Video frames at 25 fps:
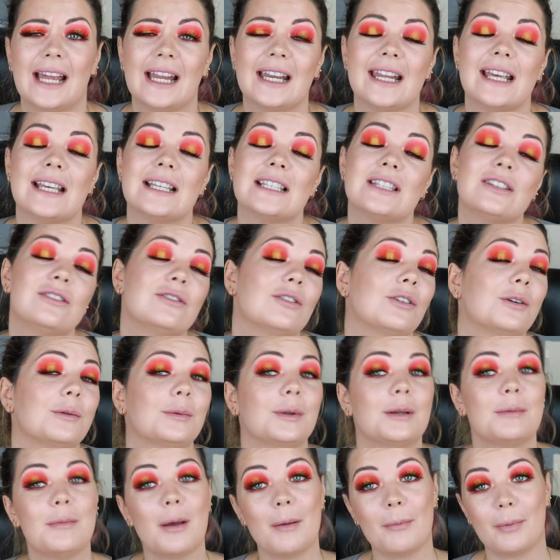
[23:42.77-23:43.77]
And it is
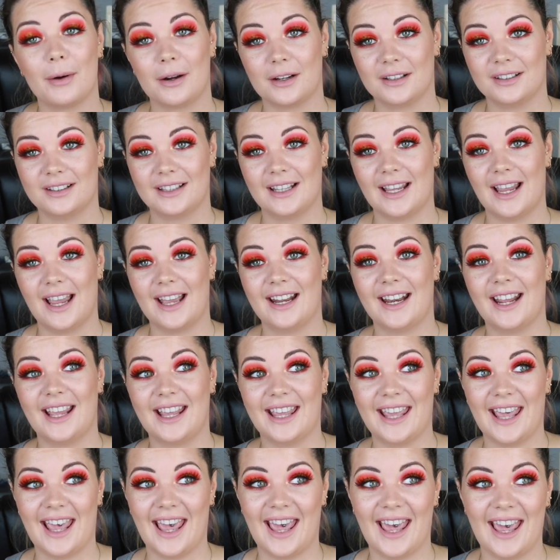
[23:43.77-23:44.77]
normally my birthday and I
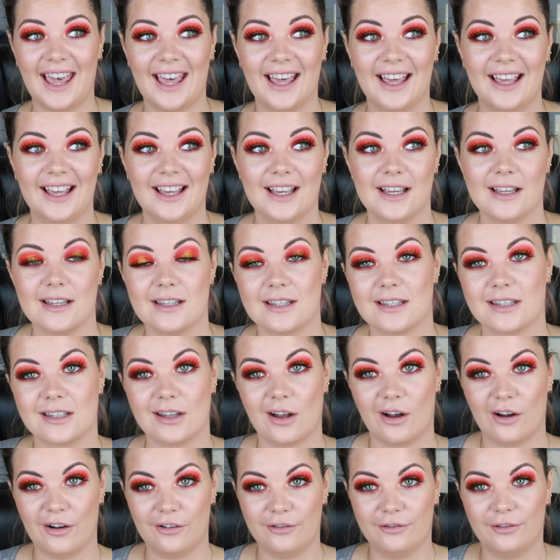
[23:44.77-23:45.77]
get
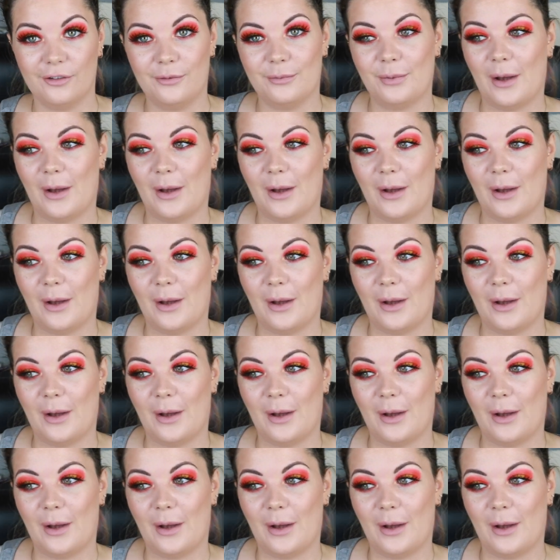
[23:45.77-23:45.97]
stuff.